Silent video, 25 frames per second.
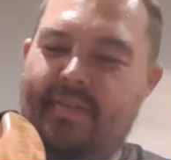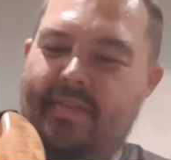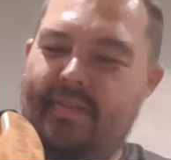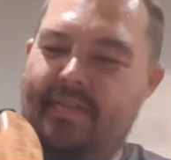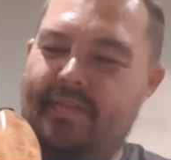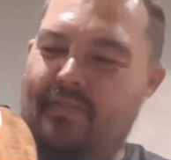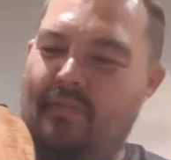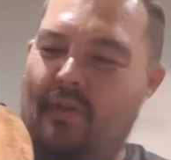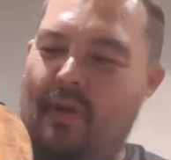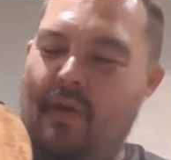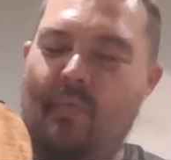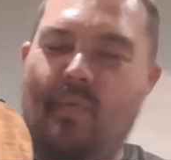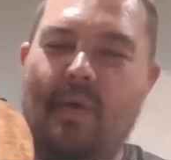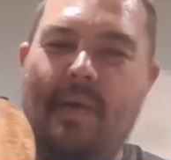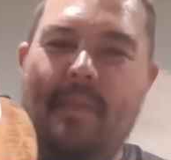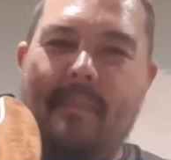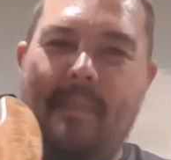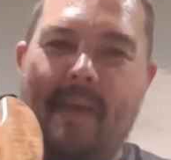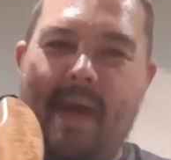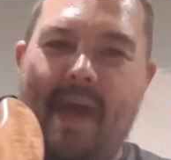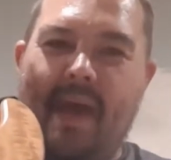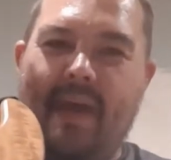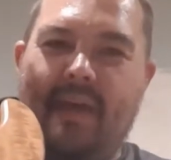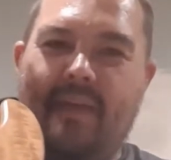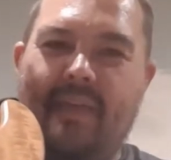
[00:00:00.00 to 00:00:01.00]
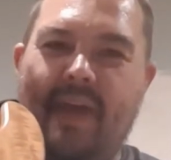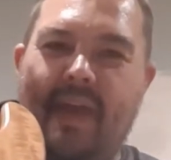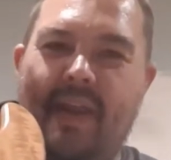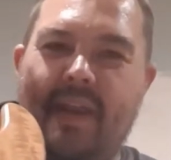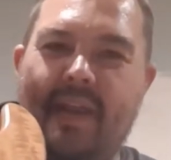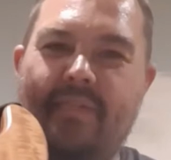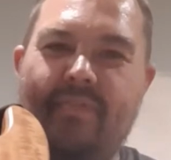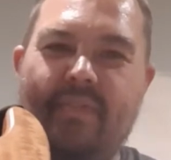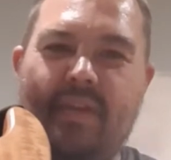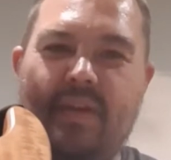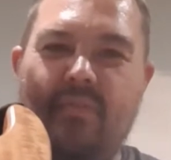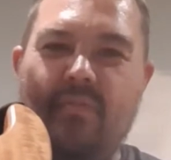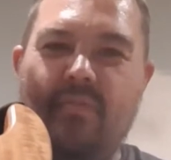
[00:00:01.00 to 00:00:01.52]
So I went back that
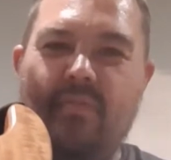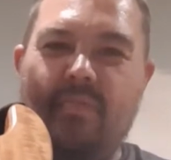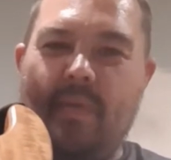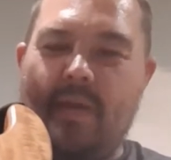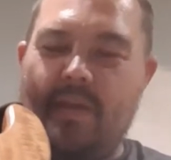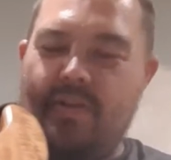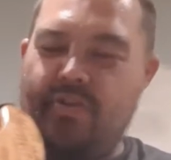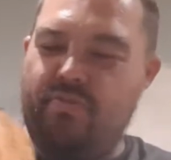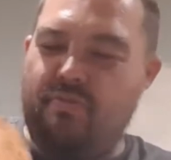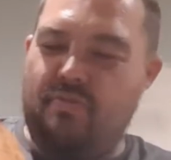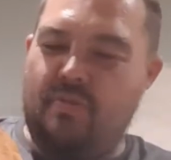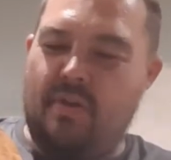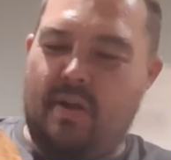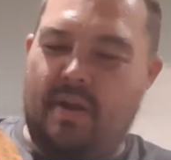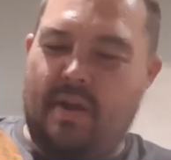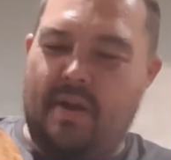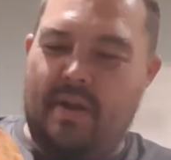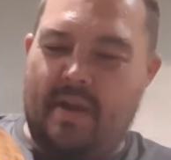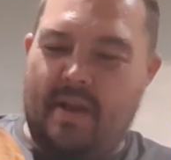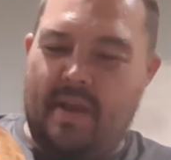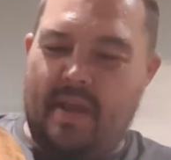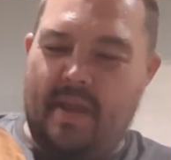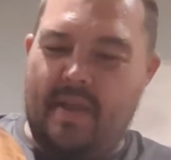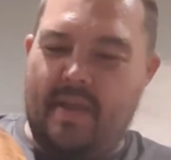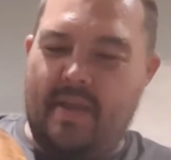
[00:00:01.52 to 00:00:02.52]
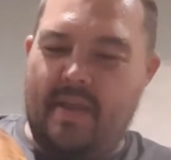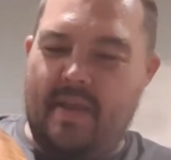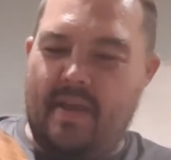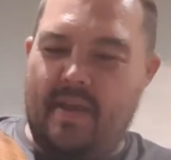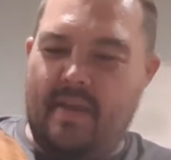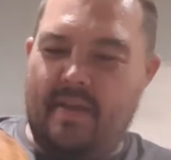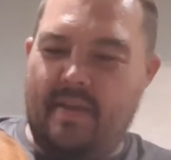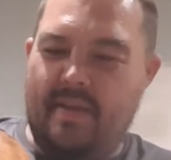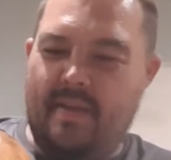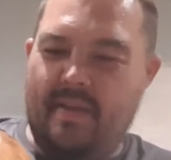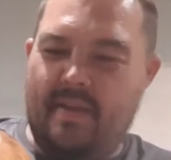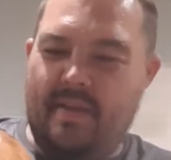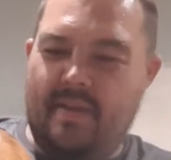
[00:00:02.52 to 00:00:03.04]
evening with my truck, and I
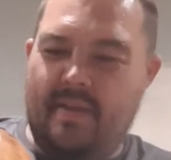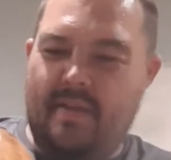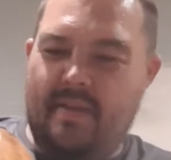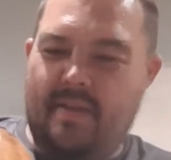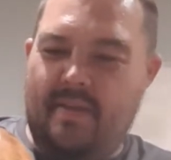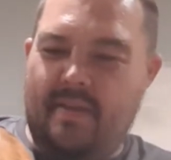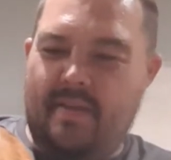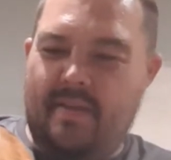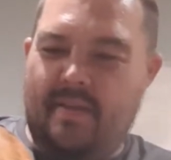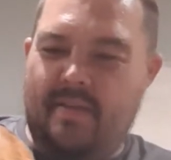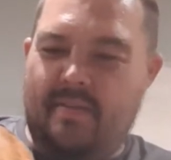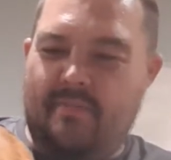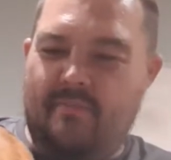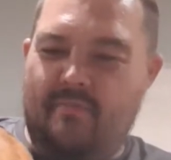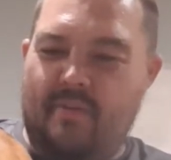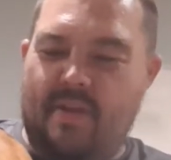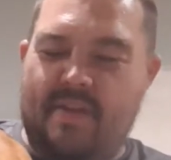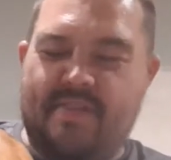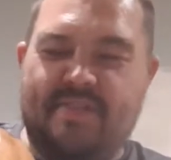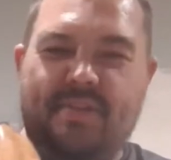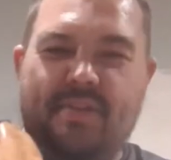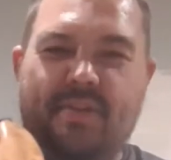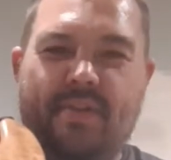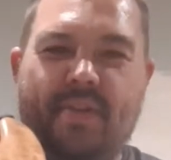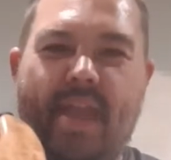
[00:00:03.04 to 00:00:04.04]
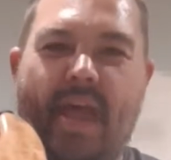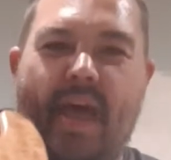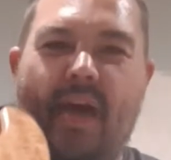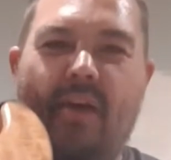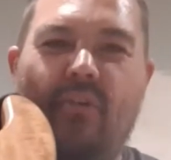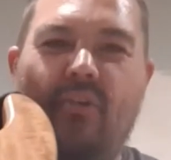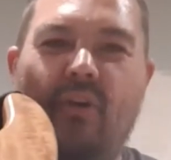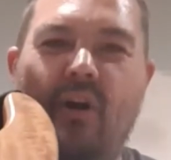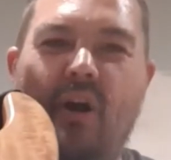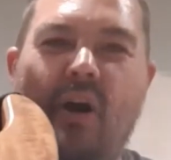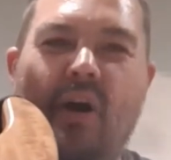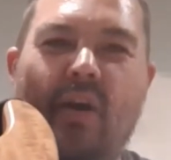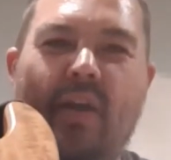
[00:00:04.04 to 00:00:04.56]
wrestled that
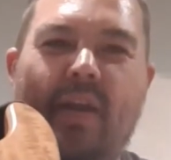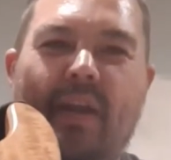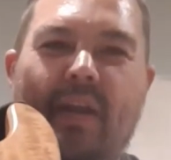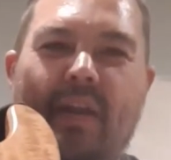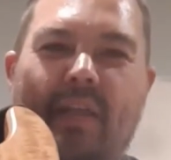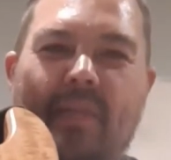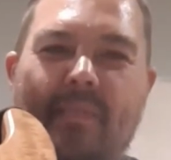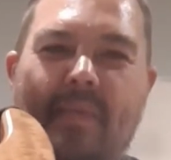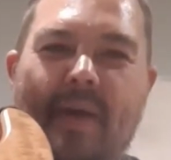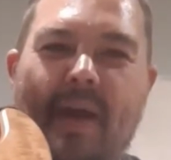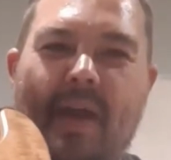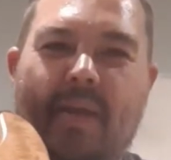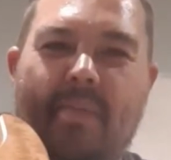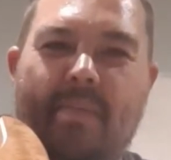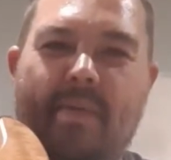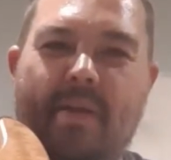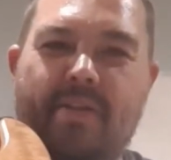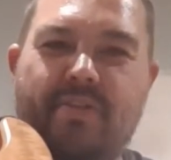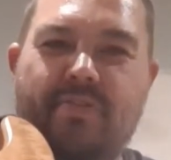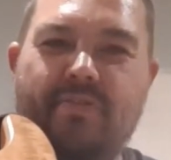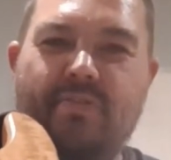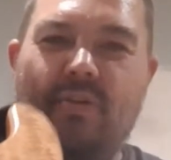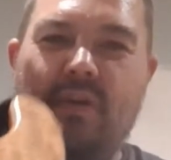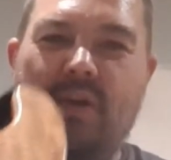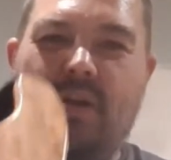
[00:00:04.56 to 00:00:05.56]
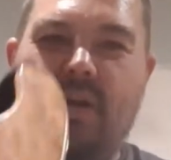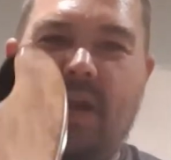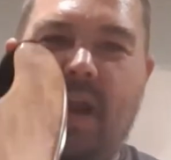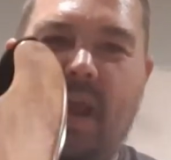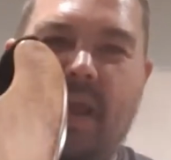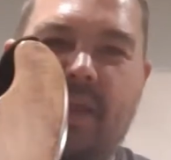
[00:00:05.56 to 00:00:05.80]
log into the back of my truck, and I